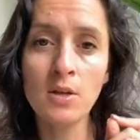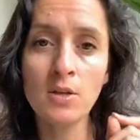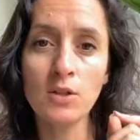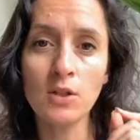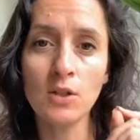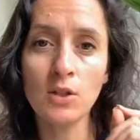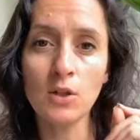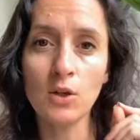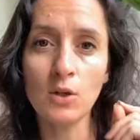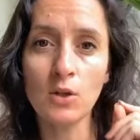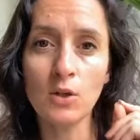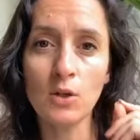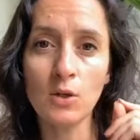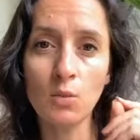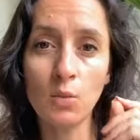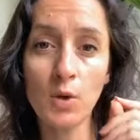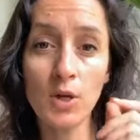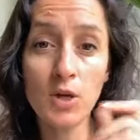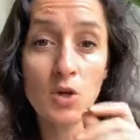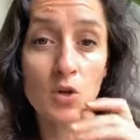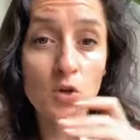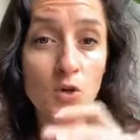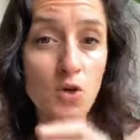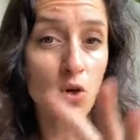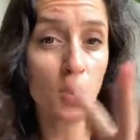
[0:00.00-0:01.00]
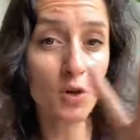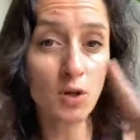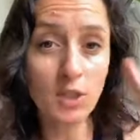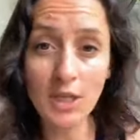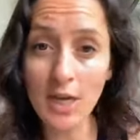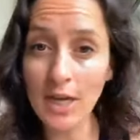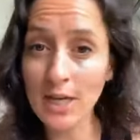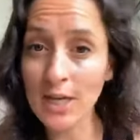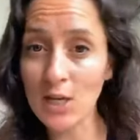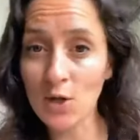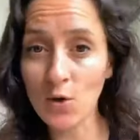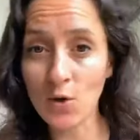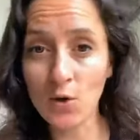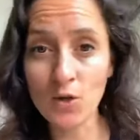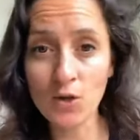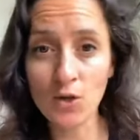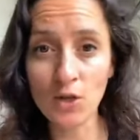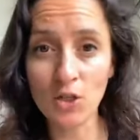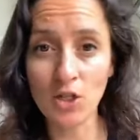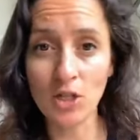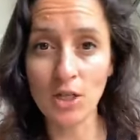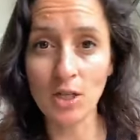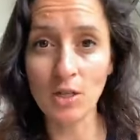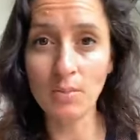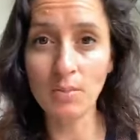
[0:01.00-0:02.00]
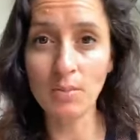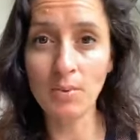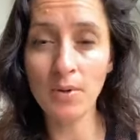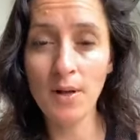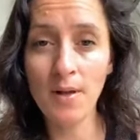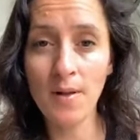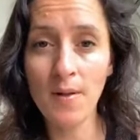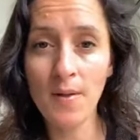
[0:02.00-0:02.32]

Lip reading: So when you're not taking ownership,